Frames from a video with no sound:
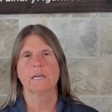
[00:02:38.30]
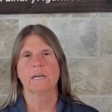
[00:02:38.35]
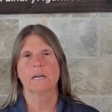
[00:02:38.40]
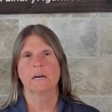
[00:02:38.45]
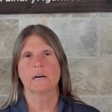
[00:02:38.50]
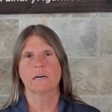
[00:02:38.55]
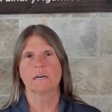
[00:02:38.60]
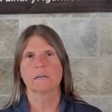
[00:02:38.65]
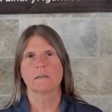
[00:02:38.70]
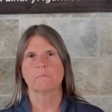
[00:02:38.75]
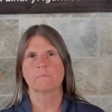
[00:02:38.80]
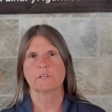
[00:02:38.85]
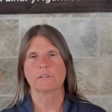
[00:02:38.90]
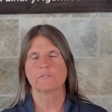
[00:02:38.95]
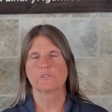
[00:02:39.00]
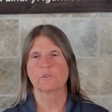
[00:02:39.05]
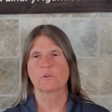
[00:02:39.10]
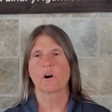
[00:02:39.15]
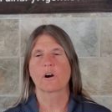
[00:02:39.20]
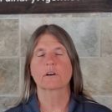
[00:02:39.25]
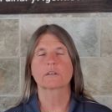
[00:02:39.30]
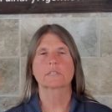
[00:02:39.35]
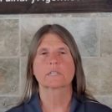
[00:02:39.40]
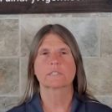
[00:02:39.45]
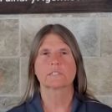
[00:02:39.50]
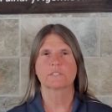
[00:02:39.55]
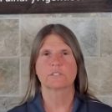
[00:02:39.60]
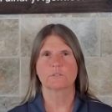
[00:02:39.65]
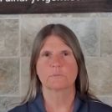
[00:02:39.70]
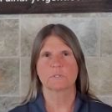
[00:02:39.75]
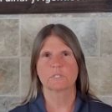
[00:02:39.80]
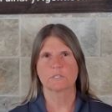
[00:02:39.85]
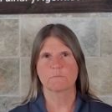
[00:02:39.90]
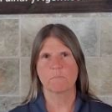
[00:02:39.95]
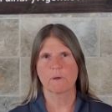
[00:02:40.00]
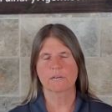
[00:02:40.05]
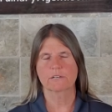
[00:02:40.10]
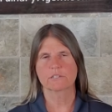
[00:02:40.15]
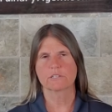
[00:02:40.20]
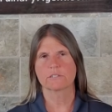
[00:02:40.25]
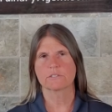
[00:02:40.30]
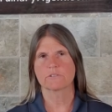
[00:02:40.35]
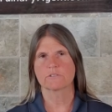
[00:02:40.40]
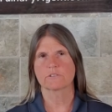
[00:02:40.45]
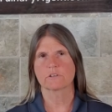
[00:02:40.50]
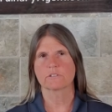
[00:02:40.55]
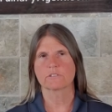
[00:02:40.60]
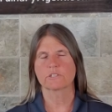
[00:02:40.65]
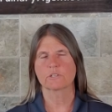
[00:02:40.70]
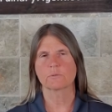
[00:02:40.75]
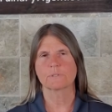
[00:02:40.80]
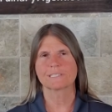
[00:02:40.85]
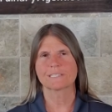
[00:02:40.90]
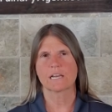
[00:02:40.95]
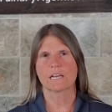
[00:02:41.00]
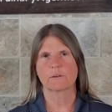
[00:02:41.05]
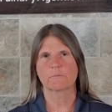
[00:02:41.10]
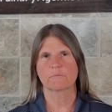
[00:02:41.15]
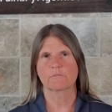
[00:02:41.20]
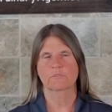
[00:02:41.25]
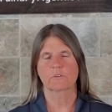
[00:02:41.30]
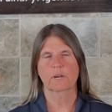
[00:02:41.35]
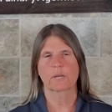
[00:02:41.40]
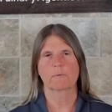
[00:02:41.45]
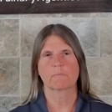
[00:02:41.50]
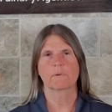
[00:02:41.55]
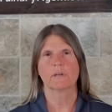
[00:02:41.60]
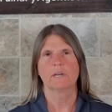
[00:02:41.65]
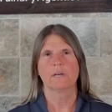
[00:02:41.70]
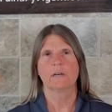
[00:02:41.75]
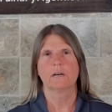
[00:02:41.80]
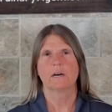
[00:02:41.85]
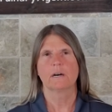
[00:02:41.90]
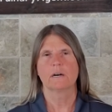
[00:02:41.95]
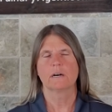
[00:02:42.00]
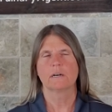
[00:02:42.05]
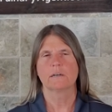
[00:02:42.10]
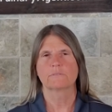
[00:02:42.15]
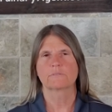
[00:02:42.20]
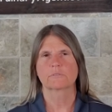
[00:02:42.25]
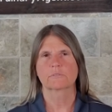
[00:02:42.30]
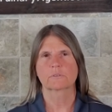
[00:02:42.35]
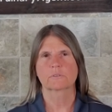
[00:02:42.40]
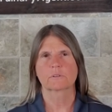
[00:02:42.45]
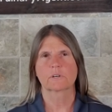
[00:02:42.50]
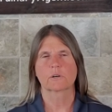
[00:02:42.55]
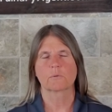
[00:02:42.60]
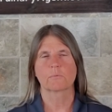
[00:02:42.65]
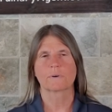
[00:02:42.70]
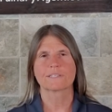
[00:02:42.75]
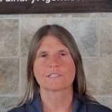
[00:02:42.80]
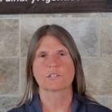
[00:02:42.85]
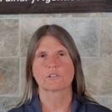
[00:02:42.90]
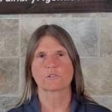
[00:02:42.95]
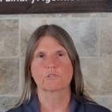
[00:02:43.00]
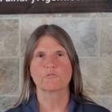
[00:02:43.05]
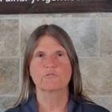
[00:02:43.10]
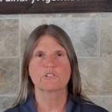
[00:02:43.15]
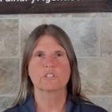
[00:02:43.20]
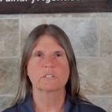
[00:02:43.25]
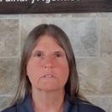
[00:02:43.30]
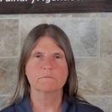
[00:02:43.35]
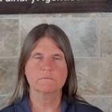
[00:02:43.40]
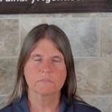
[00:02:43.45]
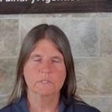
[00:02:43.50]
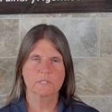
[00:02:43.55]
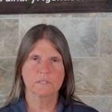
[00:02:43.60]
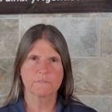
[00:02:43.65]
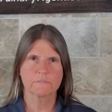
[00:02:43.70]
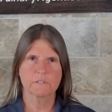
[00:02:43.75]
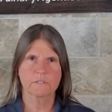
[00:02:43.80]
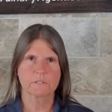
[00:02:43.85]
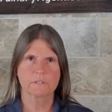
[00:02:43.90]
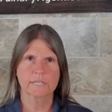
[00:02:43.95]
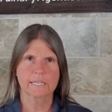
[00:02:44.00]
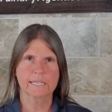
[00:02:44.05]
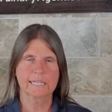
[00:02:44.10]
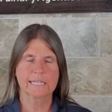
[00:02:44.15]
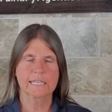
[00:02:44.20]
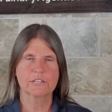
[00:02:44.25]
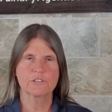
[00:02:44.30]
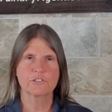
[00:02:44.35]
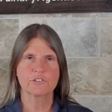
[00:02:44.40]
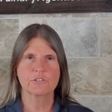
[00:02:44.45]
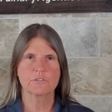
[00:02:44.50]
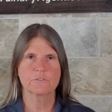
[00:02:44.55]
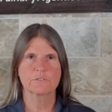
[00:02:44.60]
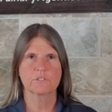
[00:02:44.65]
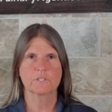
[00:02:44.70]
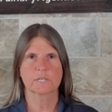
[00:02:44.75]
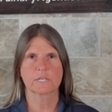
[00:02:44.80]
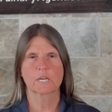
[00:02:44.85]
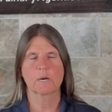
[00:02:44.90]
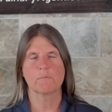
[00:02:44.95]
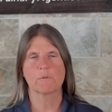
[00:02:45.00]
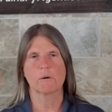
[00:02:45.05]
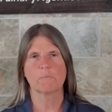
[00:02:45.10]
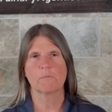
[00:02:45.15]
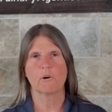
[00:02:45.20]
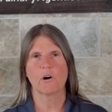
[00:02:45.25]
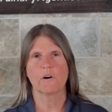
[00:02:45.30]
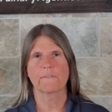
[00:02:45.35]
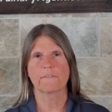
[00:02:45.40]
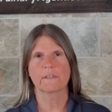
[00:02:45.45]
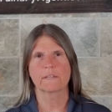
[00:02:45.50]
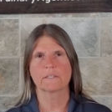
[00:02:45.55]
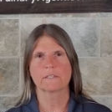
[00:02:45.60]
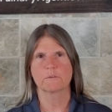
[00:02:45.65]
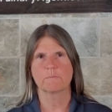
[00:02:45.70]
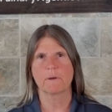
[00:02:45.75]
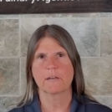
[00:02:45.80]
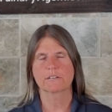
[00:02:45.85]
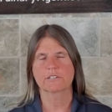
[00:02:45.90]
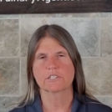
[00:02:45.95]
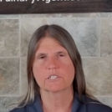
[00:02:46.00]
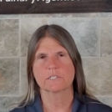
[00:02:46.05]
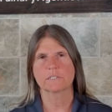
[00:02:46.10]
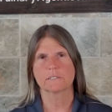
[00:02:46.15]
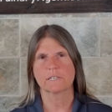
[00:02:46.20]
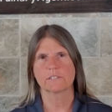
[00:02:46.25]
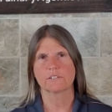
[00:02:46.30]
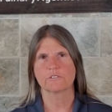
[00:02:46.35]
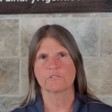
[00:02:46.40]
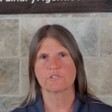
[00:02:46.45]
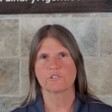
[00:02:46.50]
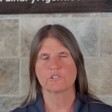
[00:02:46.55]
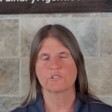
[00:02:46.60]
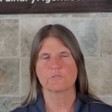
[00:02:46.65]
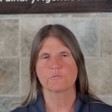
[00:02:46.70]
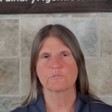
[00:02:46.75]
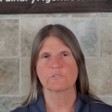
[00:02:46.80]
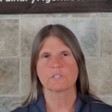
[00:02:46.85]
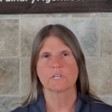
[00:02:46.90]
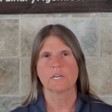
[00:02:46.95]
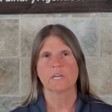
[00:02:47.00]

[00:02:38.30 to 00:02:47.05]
Um, if you are going to do inspections, there's also a time frame uh, for a resolution if there are any issues that come up on the inspection that you choose